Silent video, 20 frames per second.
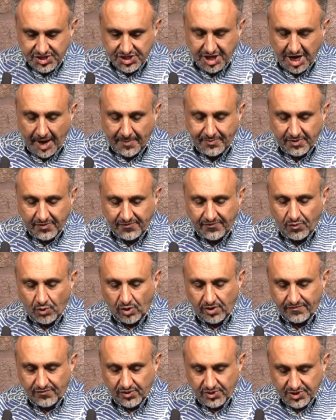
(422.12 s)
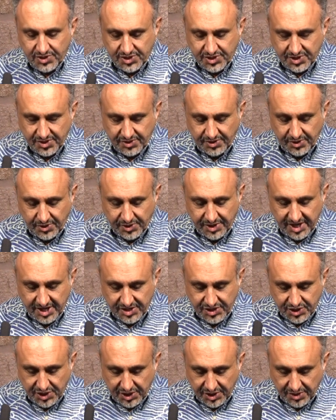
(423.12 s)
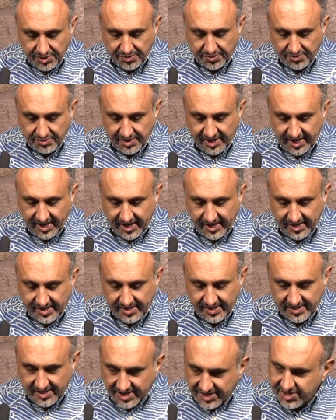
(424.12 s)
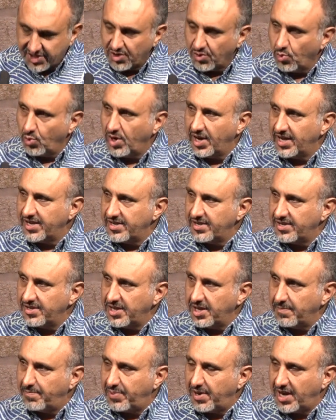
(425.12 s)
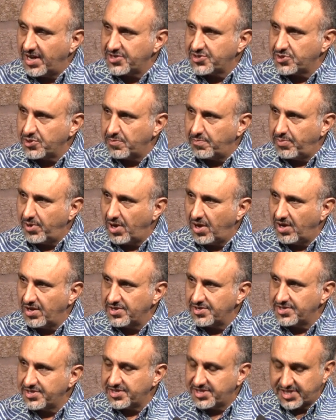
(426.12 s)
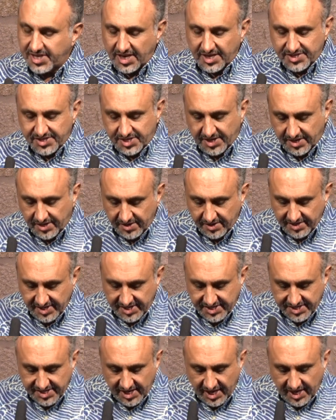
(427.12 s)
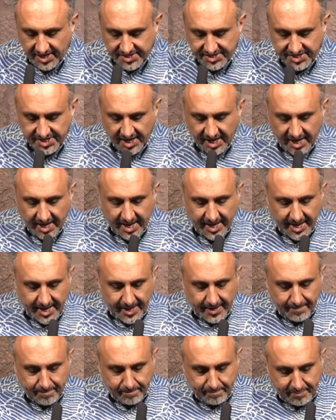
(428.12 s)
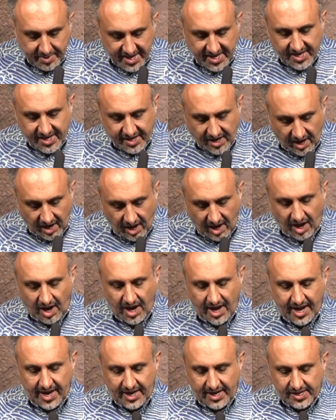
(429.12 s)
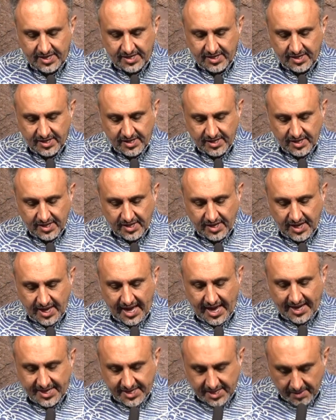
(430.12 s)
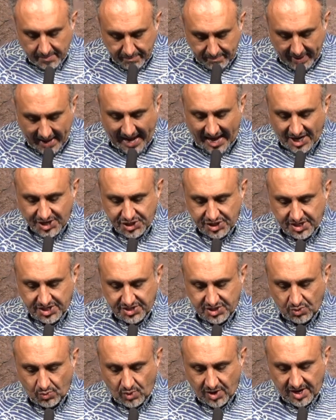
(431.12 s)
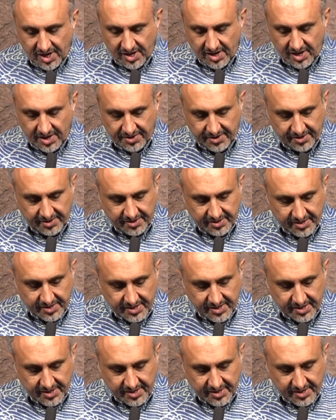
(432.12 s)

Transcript: chapter 4, verse 32, and listen to what the Apostle Paul says here. He says, Be kind and compassionate to one another,